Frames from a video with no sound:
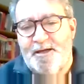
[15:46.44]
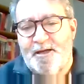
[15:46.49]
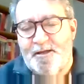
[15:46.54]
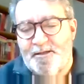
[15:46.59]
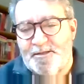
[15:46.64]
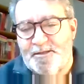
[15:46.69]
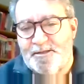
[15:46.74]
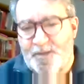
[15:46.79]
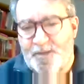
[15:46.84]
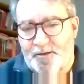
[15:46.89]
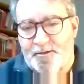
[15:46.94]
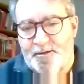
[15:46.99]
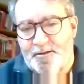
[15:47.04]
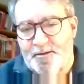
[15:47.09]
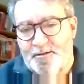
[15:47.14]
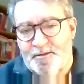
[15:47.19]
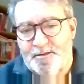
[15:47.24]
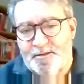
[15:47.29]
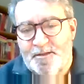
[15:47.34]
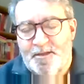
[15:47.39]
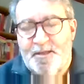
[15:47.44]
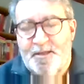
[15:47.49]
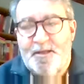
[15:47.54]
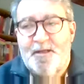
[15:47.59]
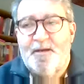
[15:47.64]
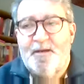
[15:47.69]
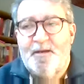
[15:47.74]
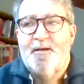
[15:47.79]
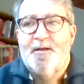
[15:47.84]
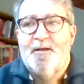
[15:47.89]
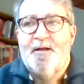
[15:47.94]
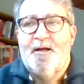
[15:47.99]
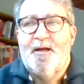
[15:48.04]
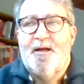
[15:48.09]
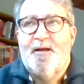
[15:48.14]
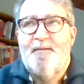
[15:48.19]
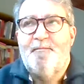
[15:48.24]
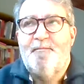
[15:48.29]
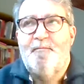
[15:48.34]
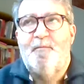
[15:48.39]
consultant,
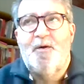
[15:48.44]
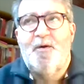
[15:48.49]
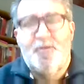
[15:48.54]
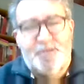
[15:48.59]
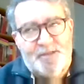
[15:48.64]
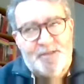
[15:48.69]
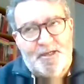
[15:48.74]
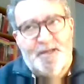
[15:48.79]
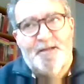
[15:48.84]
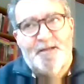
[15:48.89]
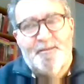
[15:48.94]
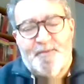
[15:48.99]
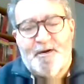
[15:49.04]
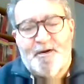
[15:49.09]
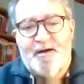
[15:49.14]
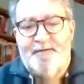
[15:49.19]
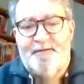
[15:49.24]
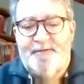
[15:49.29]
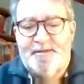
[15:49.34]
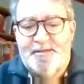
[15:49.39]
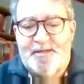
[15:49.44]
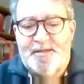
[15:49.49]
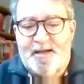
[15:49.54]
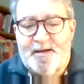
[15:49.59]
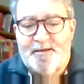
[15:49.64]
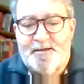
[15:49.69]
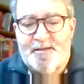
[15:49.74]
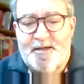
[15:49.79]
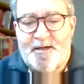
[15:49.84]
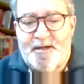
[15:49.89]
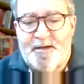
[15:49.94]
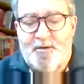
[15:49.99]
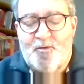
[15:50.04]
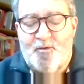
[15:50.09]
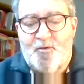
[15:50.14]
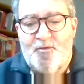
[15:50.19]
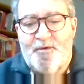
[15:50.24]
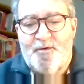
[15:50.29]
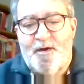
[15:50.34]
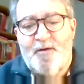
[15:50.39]
mostly in the private sector,
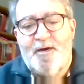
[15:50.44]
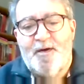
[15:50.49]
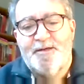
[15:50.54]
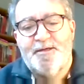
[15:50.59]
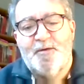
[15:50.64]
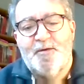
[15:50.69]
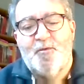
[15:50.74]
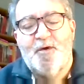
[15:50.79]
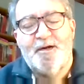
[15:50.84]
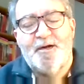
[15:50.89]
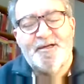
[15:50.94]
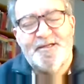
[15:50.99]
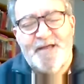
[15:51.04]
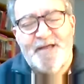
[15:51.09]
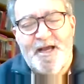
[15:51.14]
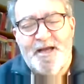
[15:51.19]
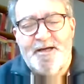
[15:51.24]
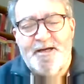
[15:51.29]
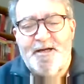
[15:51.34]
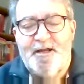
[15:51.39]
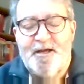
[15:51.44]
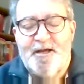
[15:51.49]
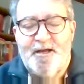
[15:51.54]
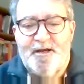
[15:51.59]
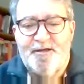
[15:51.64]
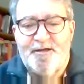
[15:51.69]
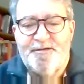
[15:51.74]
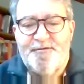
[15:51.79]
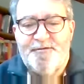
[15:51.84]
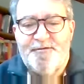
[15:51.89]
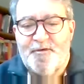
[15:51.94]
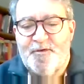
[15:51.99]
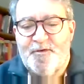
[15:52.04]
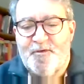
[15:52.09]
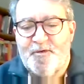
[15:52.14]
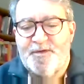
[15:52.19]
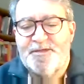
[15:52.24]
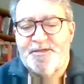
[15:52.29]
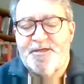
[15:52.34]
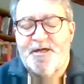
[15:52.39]
although I did work 10 years for an
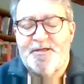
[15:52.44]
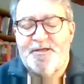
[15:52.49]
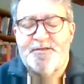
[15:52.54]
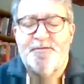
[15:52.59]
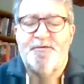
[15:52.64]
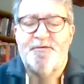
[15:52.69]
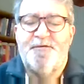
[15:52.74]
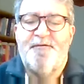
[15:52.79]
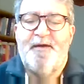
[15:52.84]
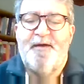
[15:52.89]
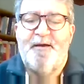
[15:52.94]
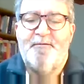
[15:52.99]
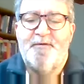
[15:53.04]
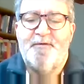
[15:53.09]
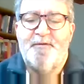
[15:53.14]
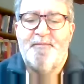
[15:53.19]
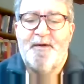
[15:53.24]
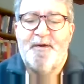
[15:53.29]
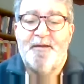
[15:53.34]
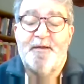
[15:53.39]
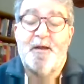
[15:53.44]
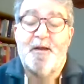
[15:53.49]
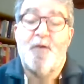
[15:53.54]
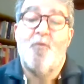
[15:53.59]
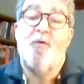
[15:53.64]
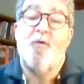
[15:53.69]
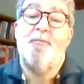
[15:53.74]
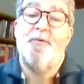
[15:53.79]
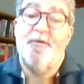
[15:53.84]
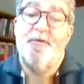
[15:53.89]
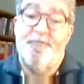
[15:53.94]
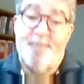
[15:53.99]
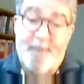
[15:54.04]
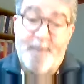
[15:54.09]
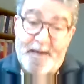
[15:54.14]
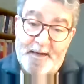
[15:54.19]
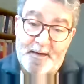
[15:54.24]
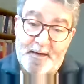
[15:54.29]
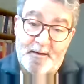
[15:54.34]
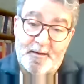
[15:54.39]
organization that was founded by the Cooperative
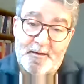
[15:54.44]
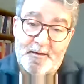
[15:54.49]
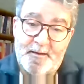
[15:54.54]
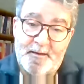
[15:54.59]
Bank,